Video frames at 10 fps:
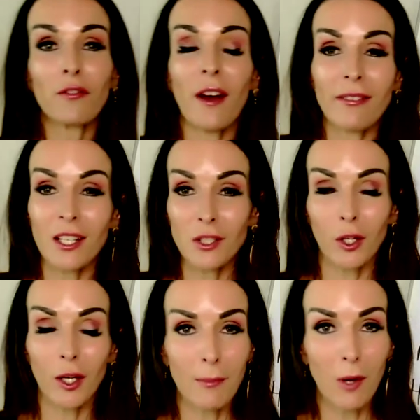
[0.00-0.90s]
got a
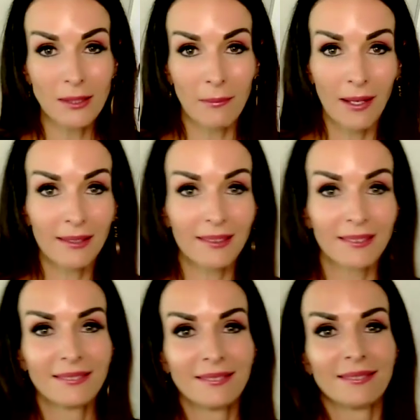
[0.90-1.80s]
$5,000 mastermind.
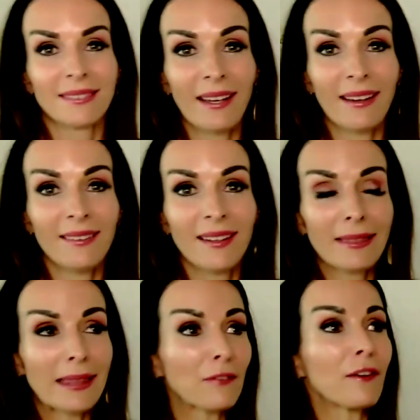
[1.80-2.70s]
Okay.
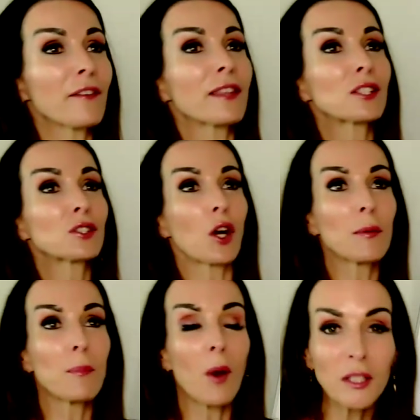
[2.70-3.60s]
That
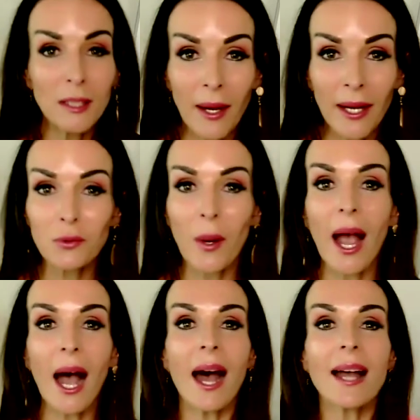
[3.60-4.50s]
$5,000 mastermind is
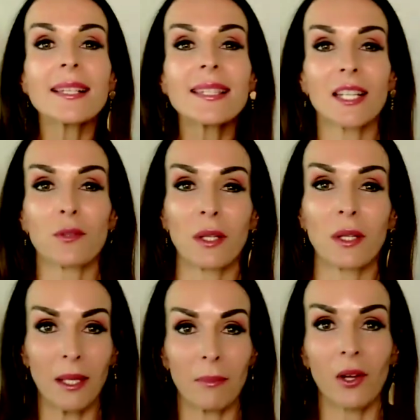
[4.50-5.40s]
where I sit
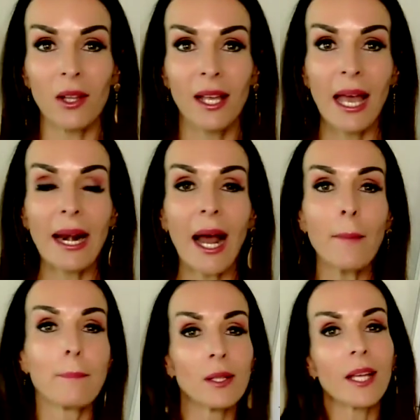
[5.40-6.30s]
with people and
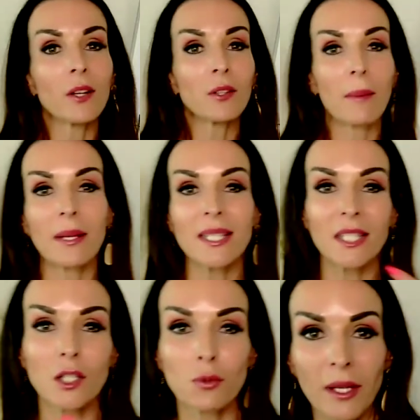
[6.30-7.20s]
I build out their
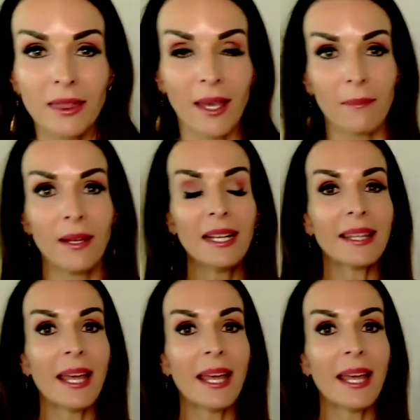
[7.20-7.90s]
businesses with them.